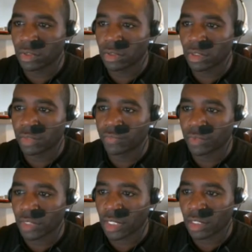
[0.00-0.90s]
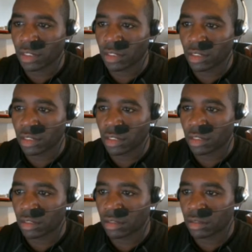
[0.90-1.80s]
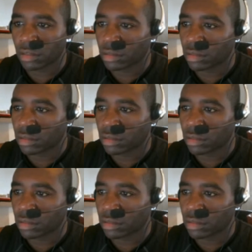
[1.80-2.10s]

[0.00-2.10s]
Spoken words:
me see if I can.